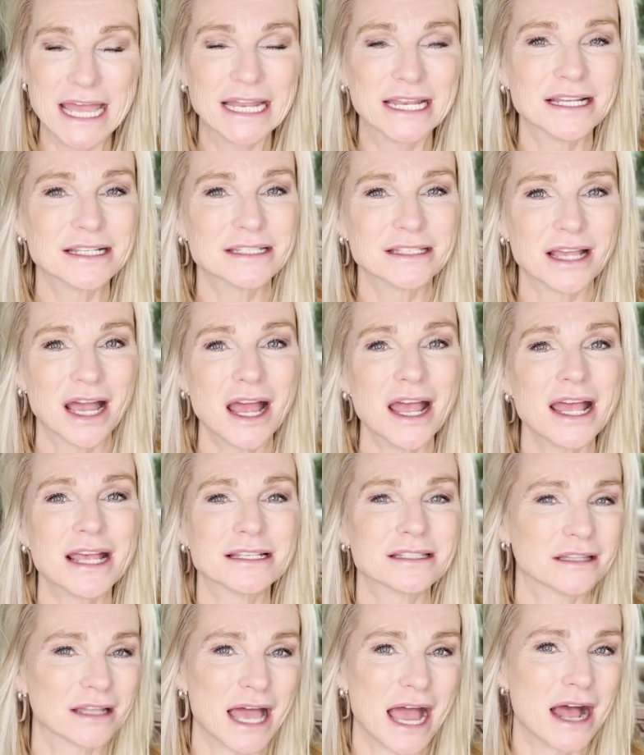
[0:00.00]
It is not
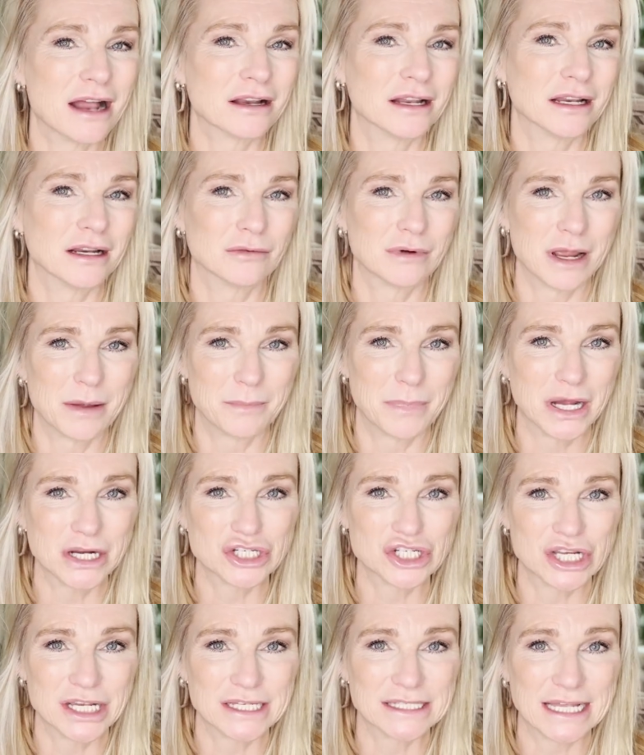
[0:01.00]
as loud and
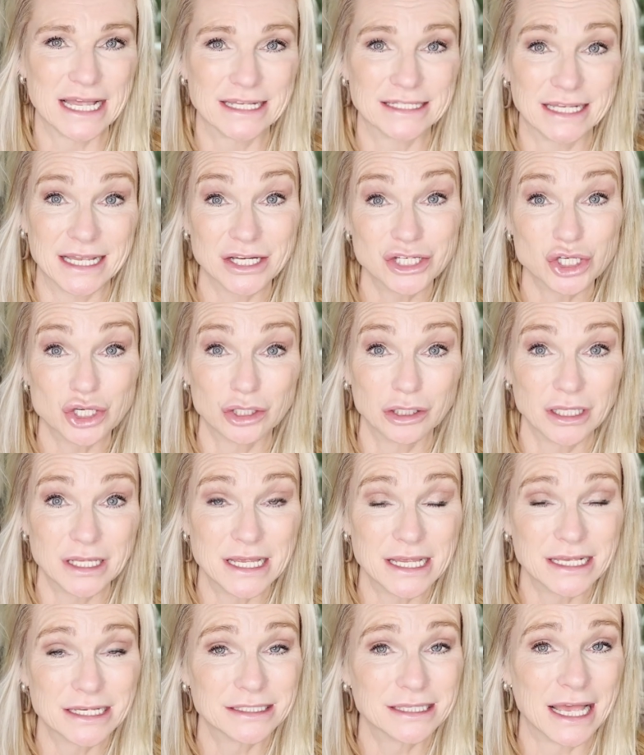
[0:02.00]
rambunctious as Ischgl
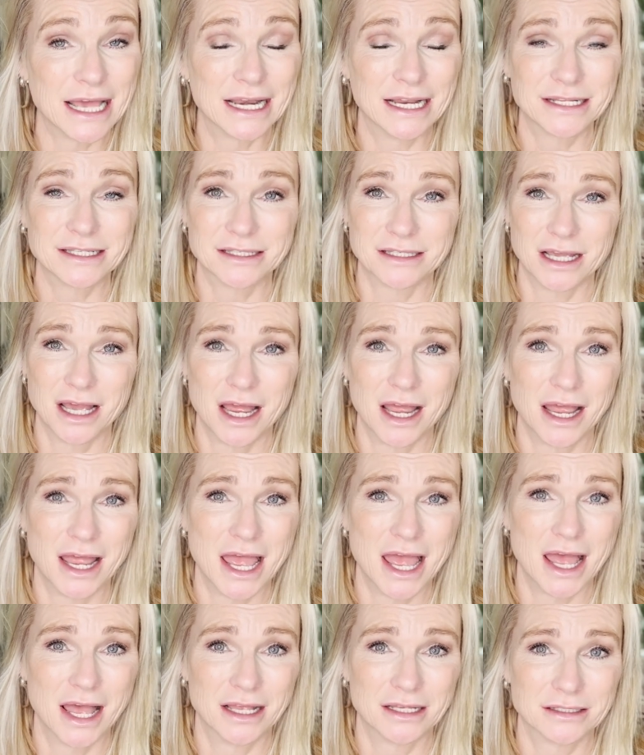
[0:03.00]
is, and it's not
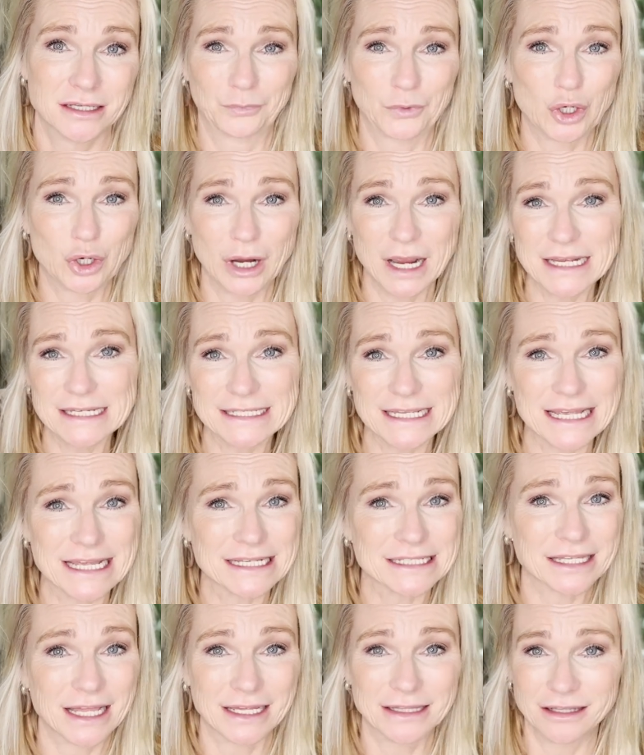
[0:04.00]
as crazy
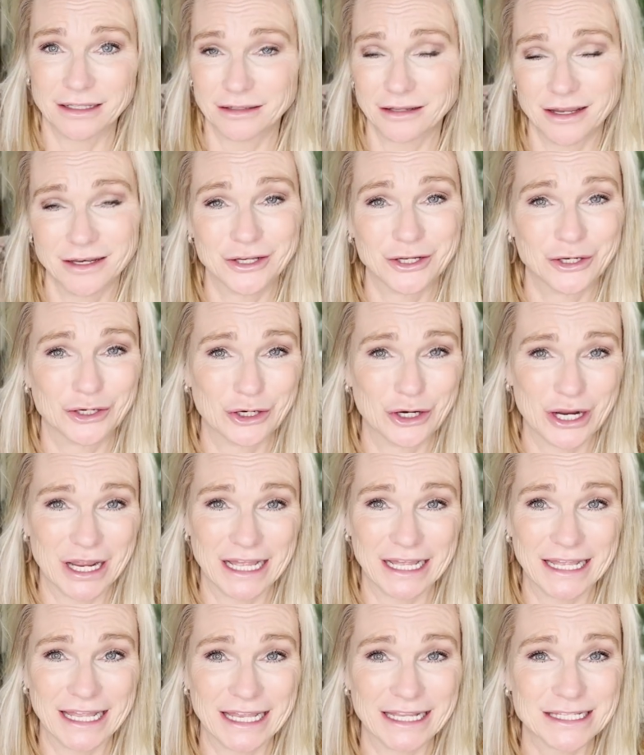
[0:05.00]
as like the Londoner
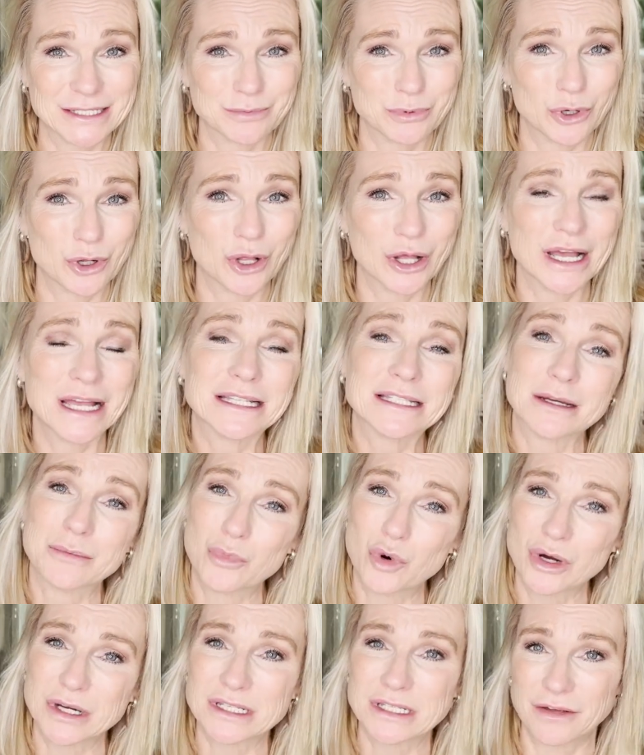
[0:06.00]
in Kitzbühel. It's a
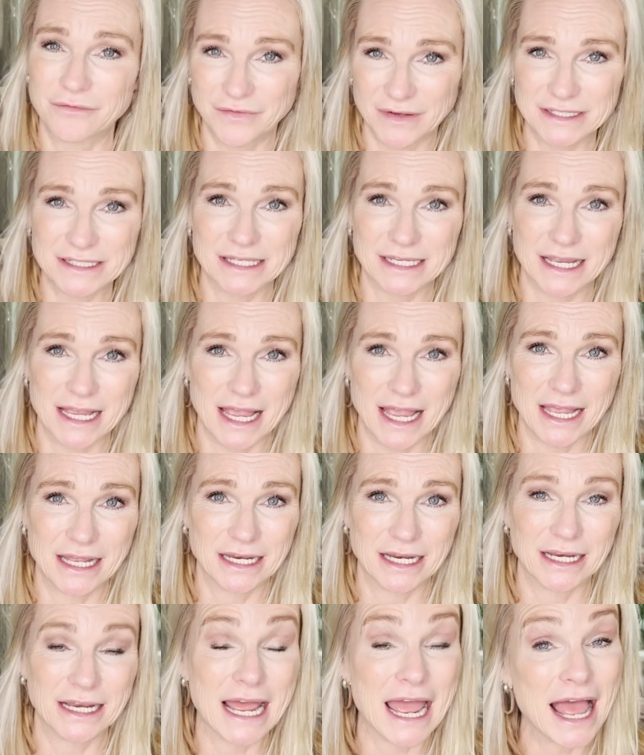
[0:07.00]
more
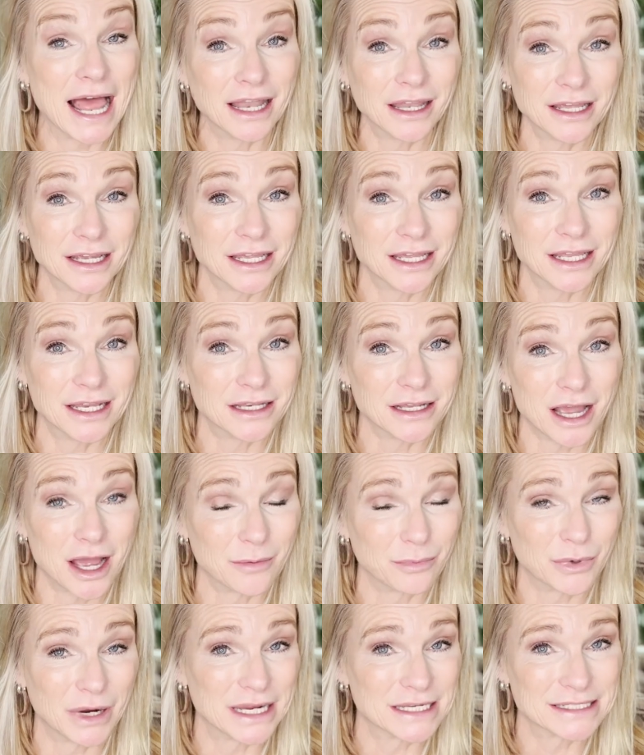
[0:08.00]
sophisticated, elegant
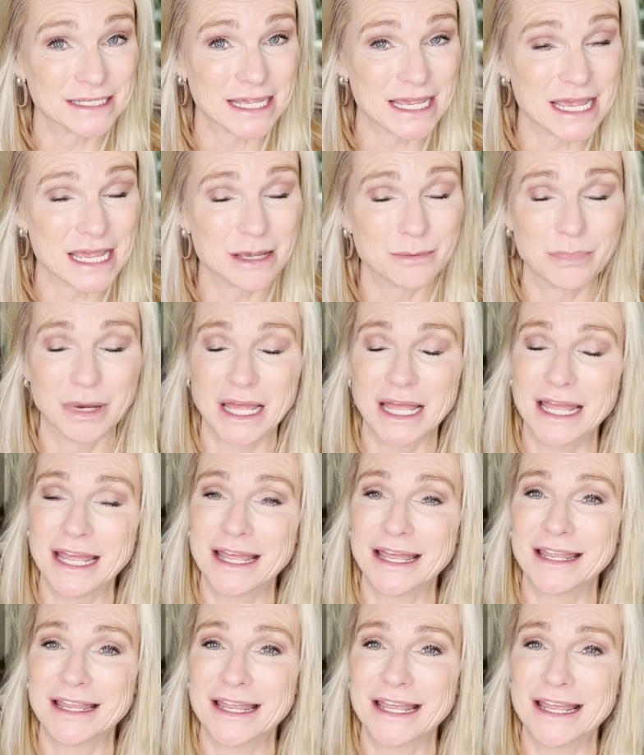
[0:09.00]
après-ski, but
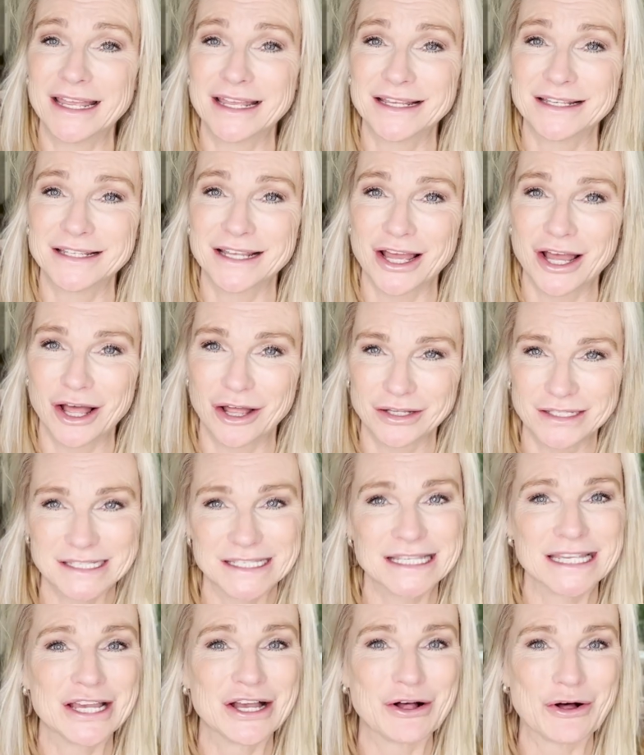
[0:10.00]
it is
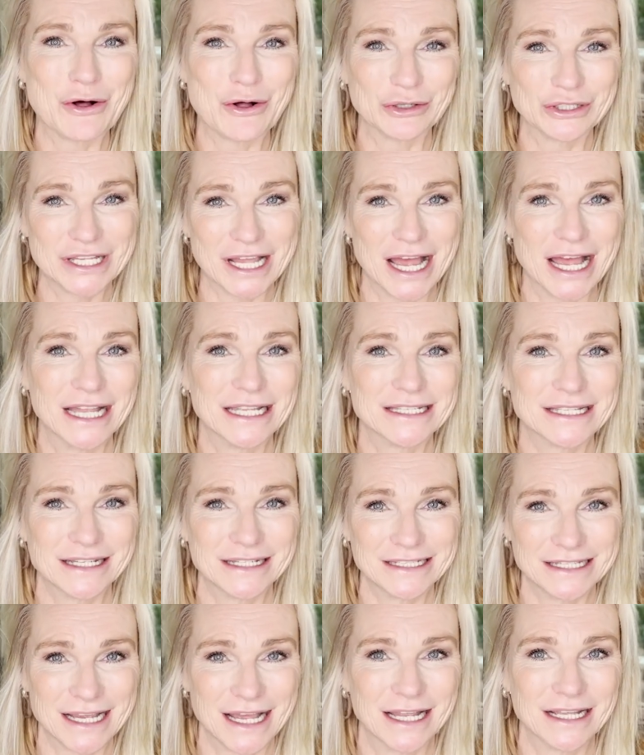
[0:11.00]
still tons
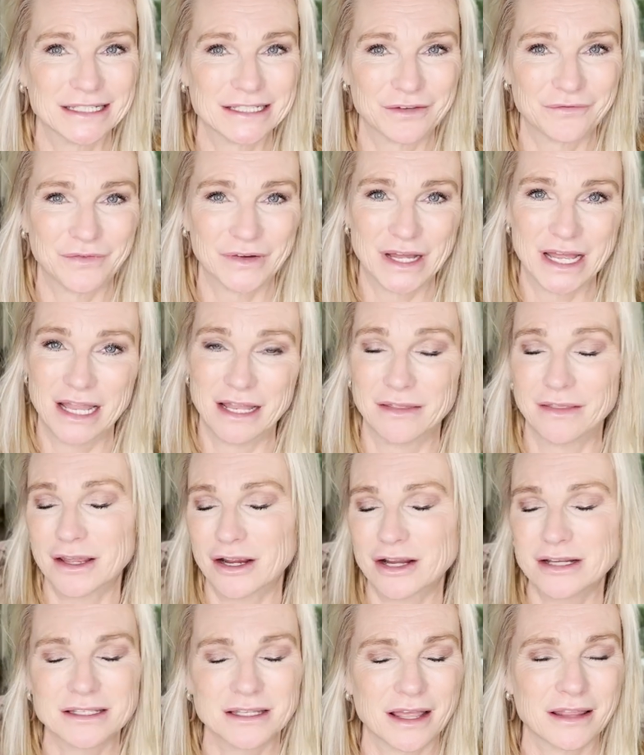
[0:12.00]
and tons of fun.
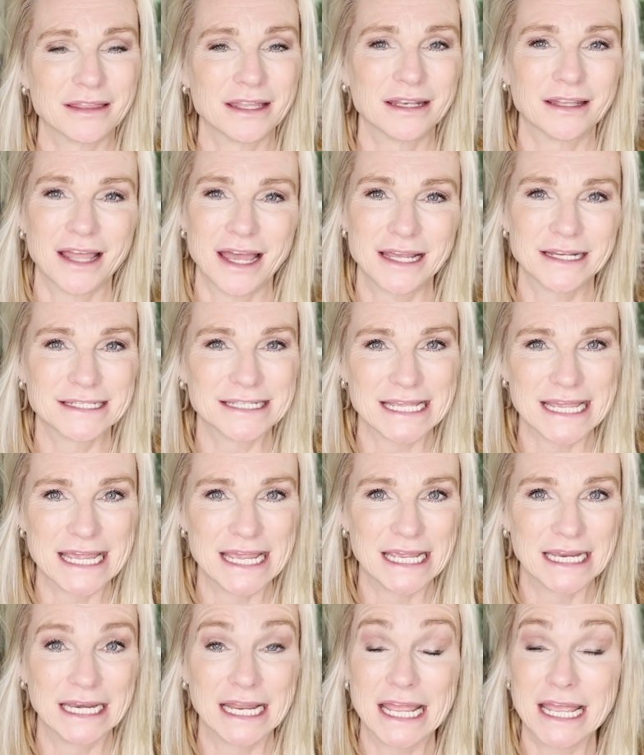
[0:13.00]
There is nothing like
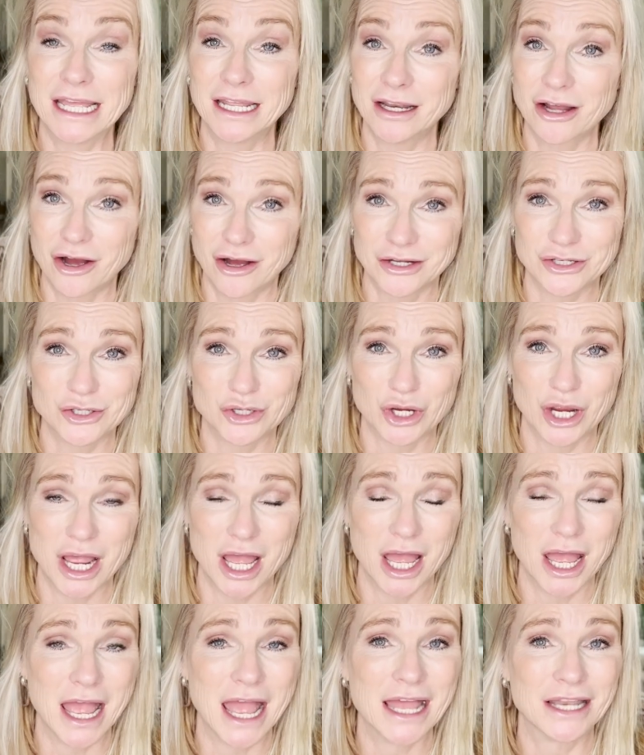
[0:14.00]
skiing in
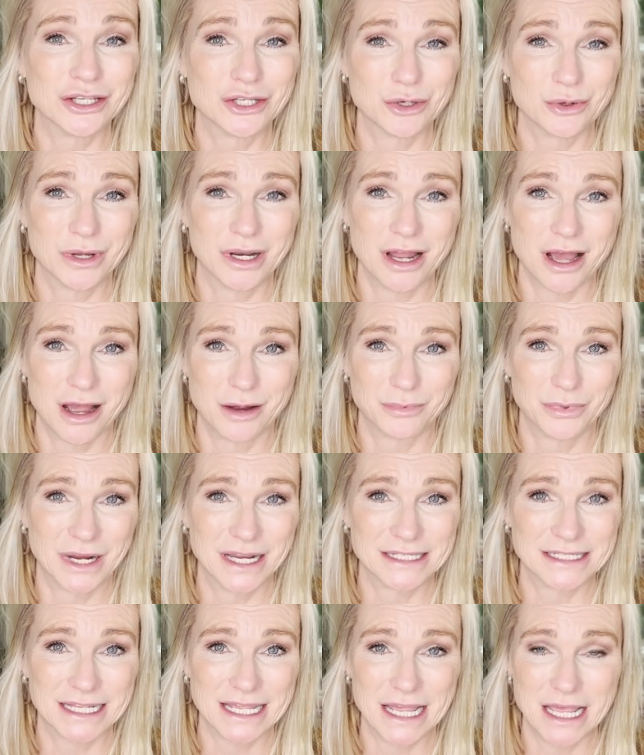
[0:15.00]
Austria and doing
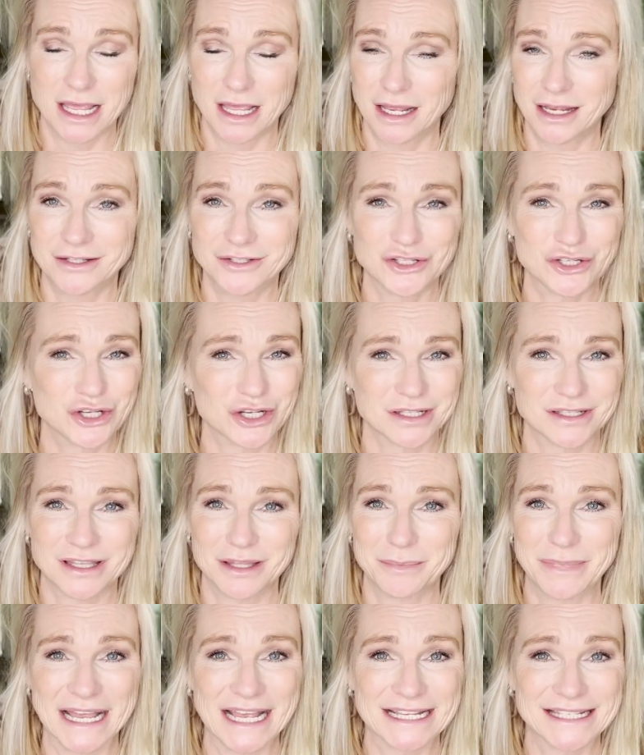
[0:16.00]
après-ski. It's just
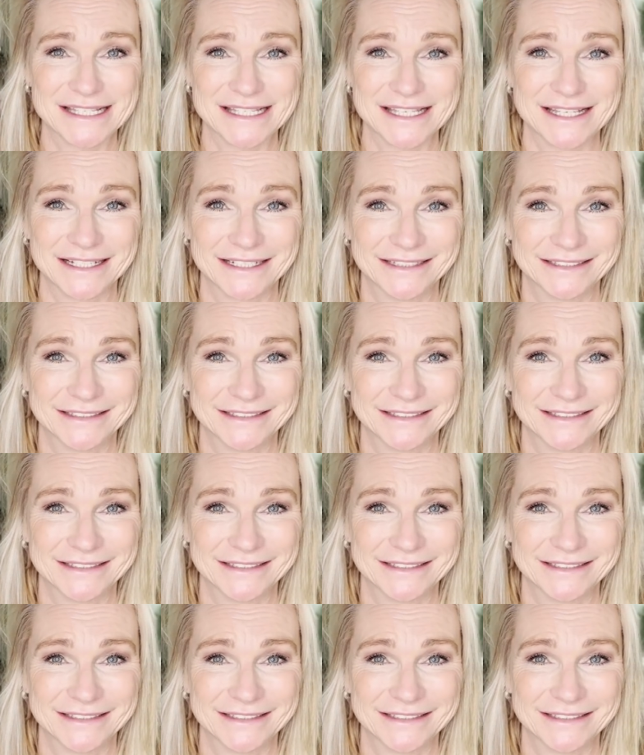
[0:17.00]
the best.